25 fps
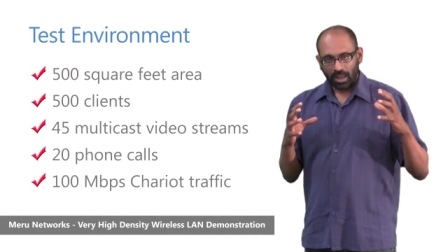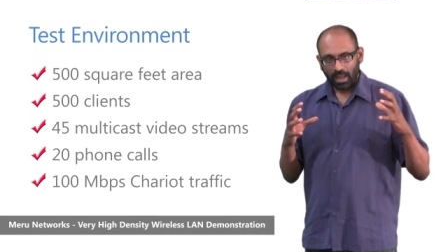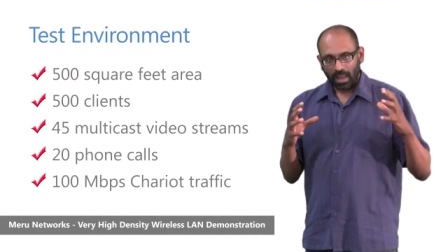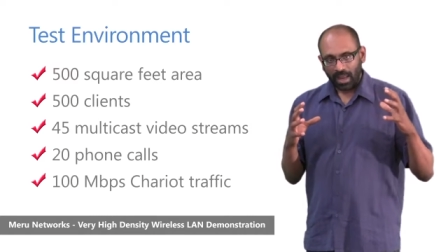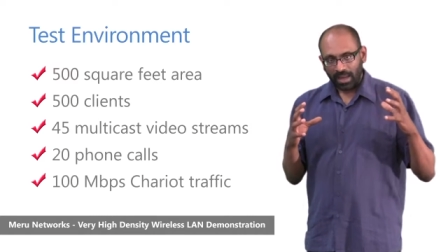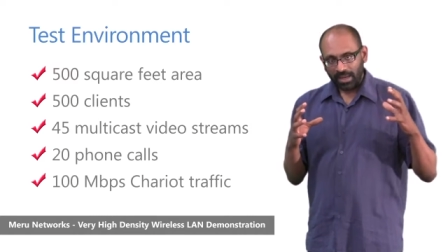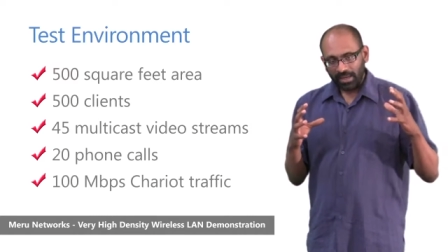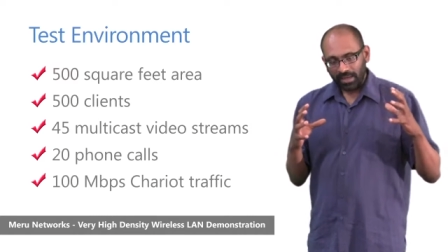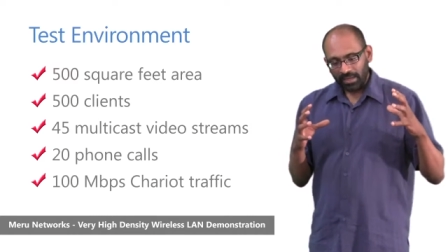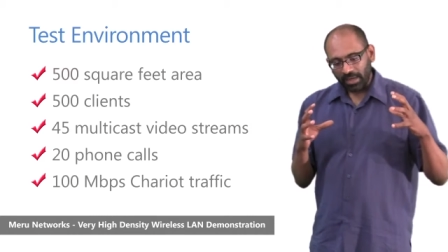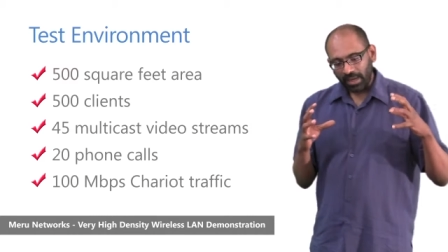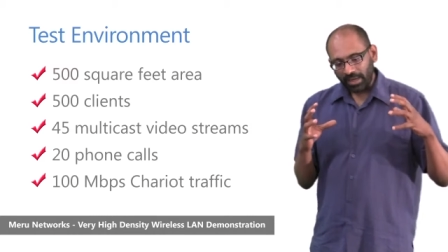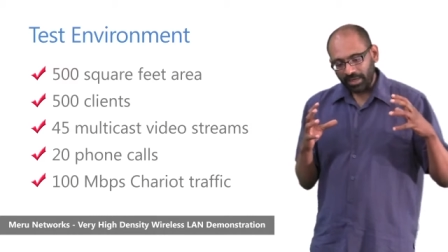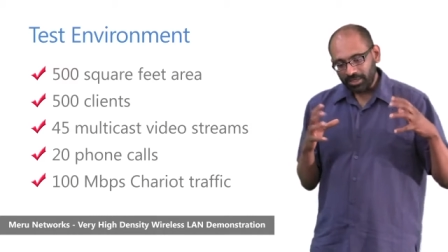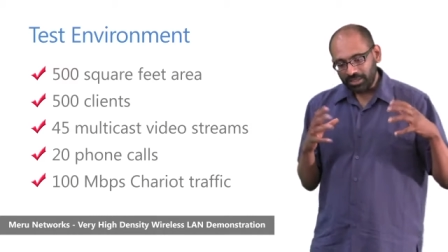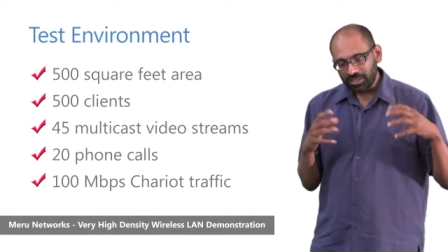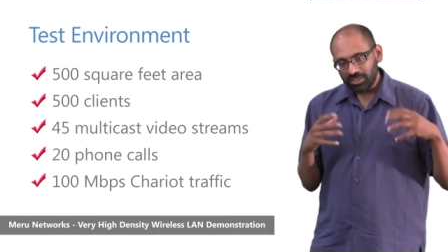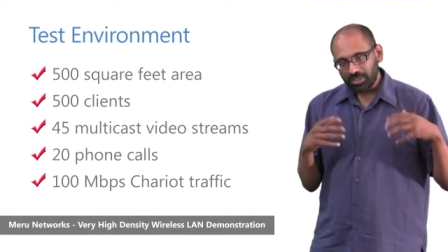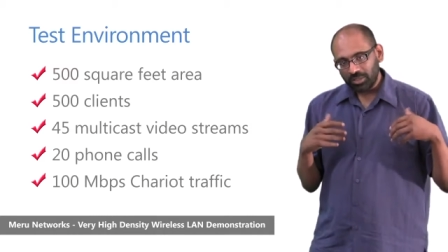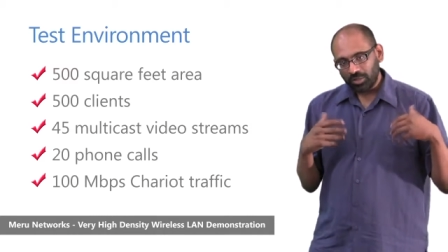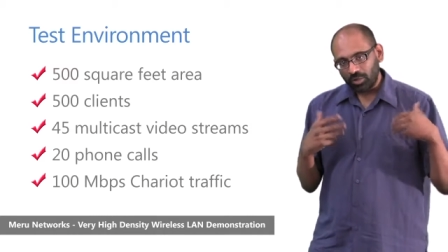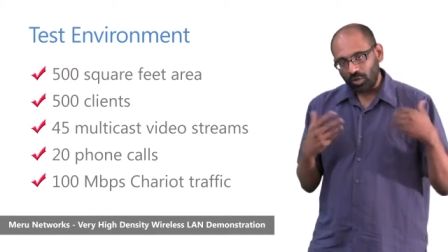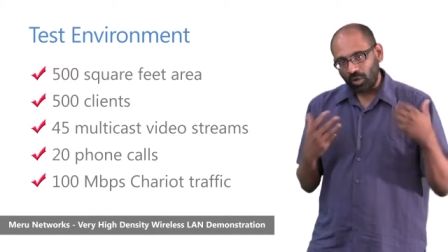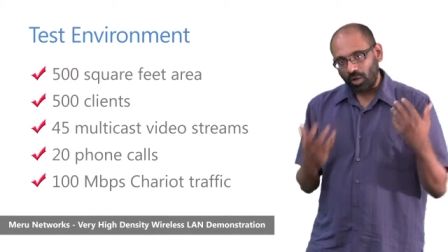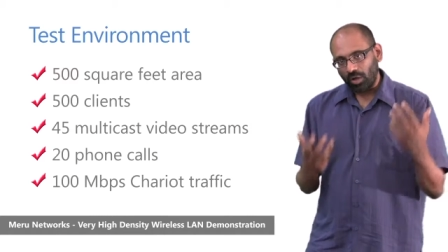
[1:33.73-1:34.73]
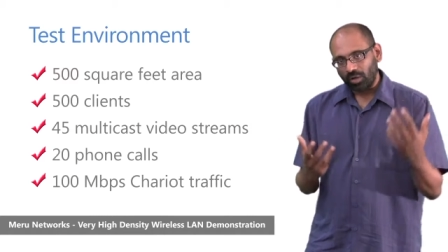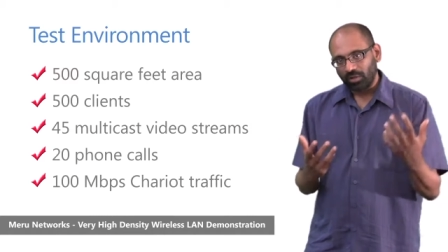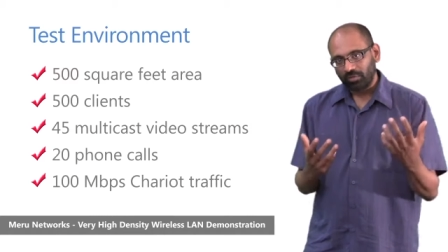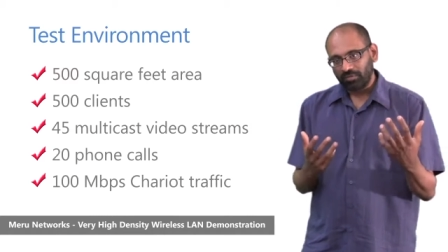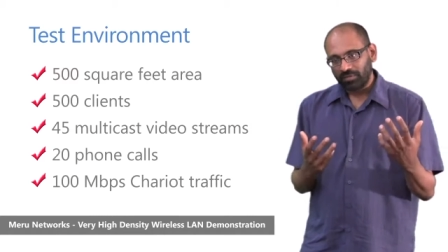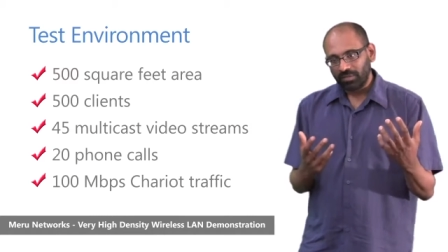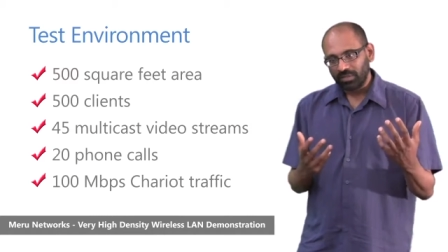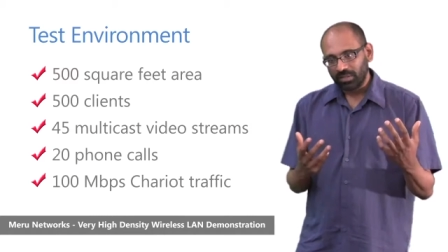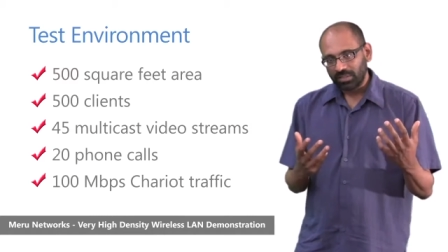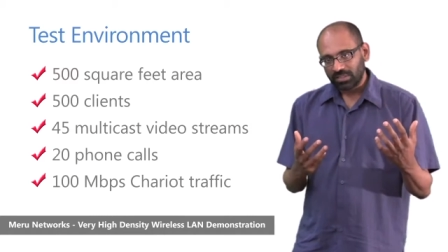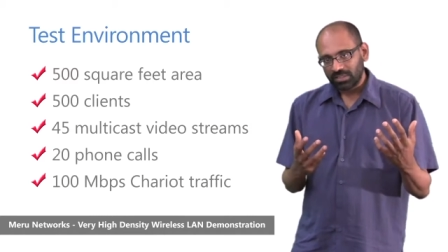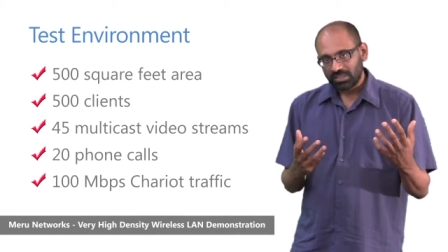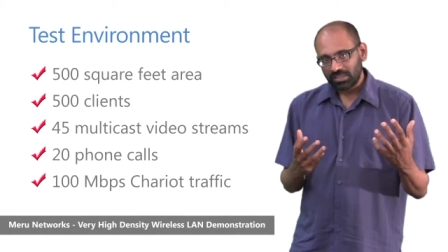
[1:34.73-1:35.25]
And in addition to all
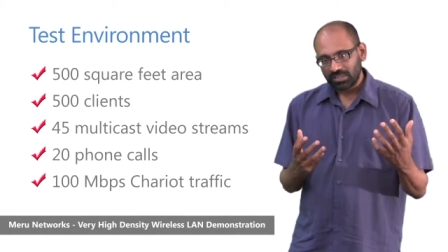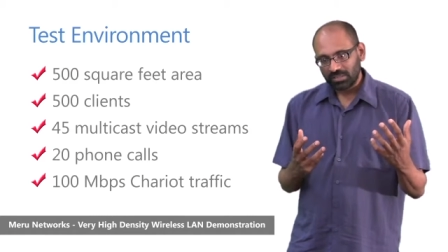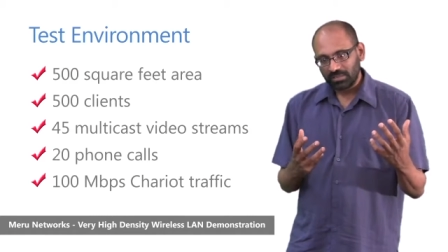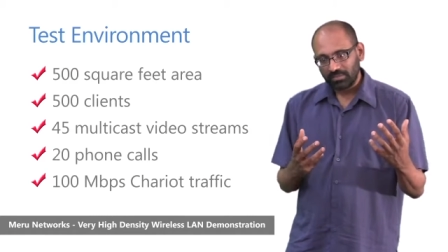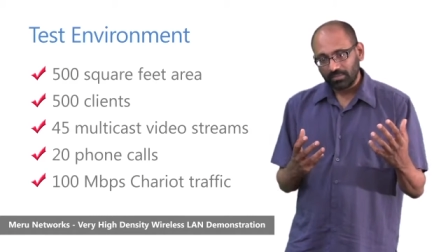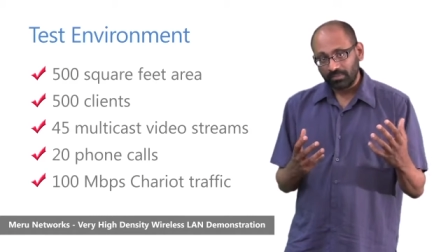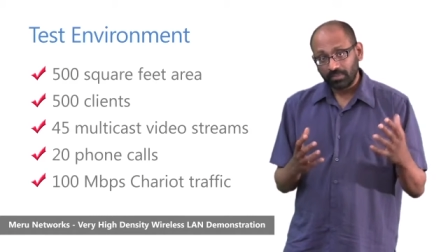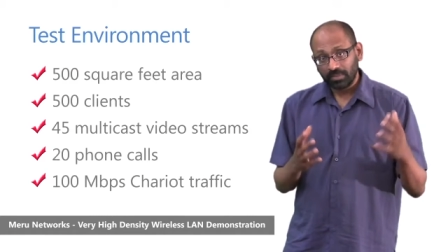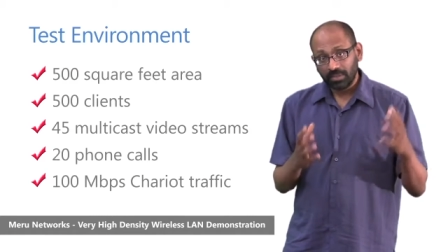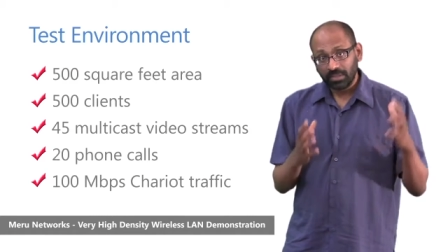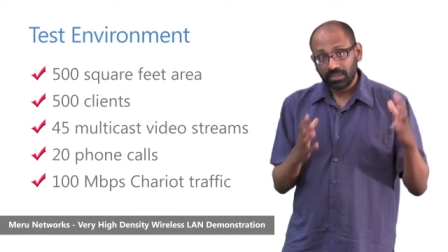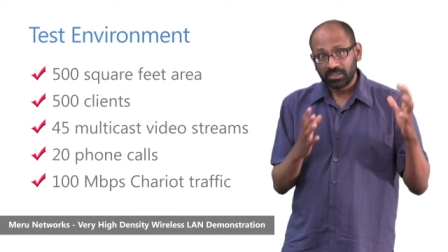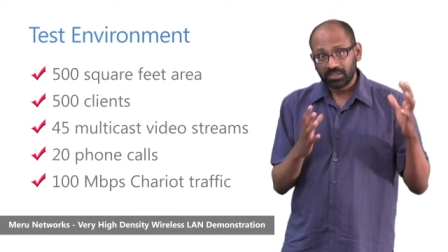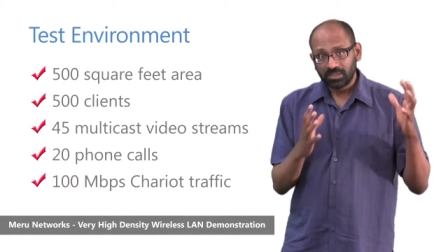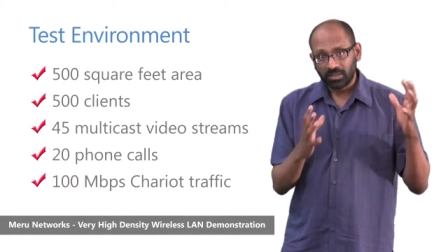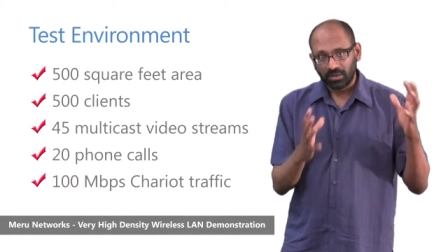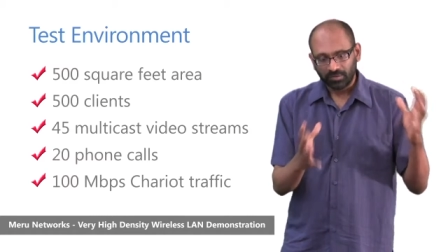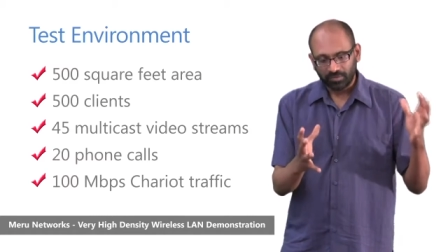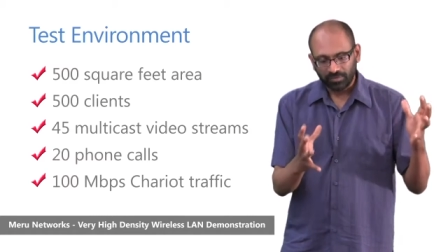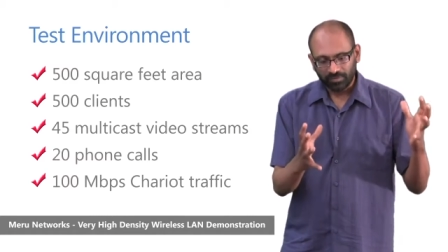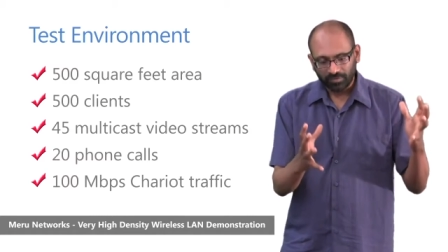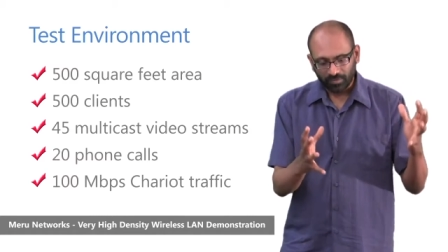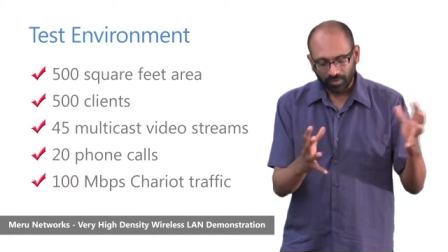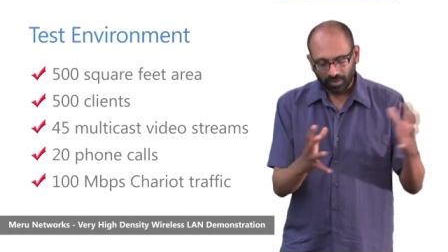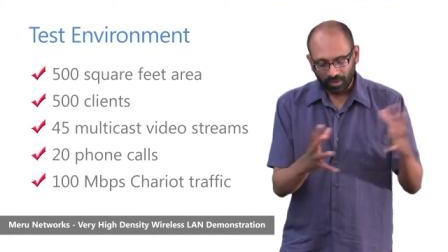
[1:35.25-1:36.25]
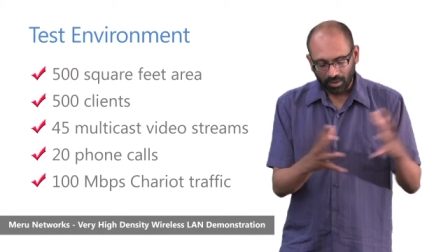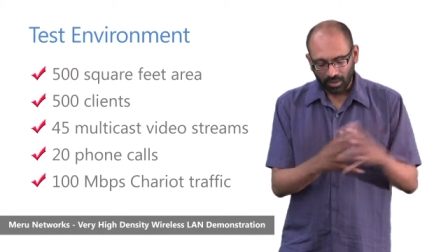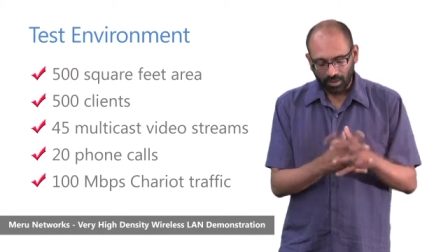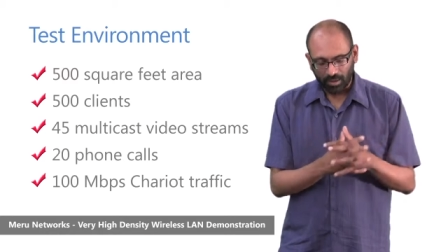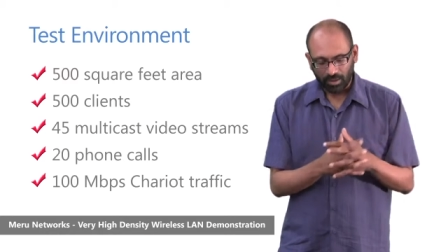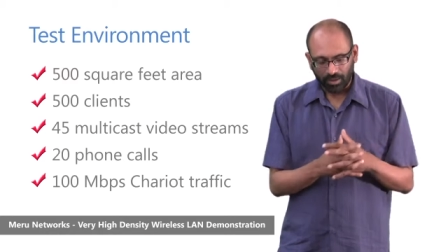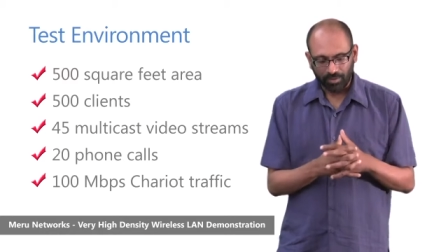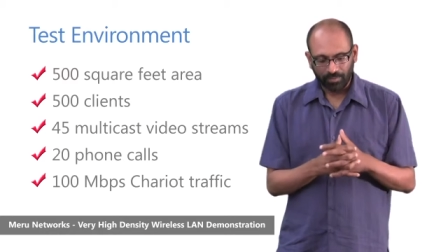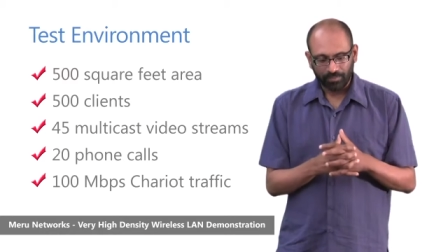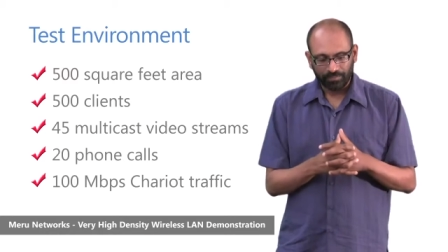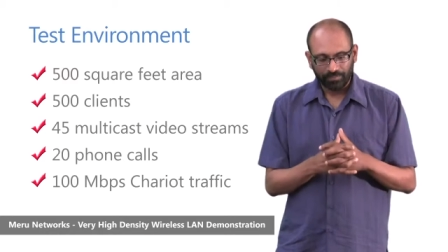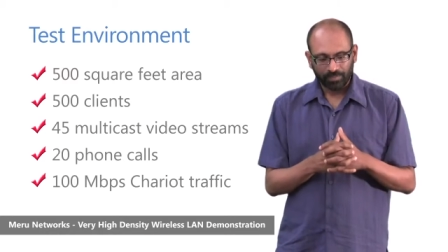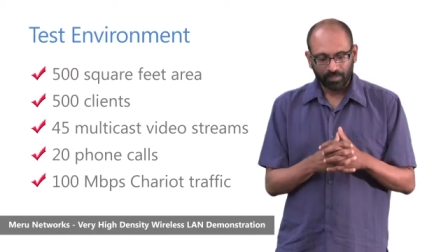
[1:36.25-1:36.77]
of this, these sort of
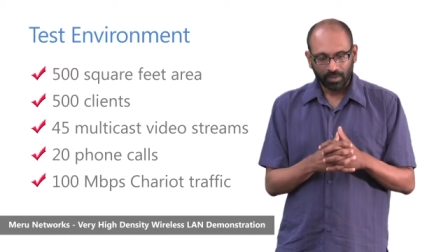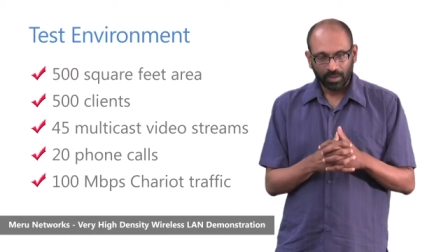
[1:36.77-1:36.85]
uh,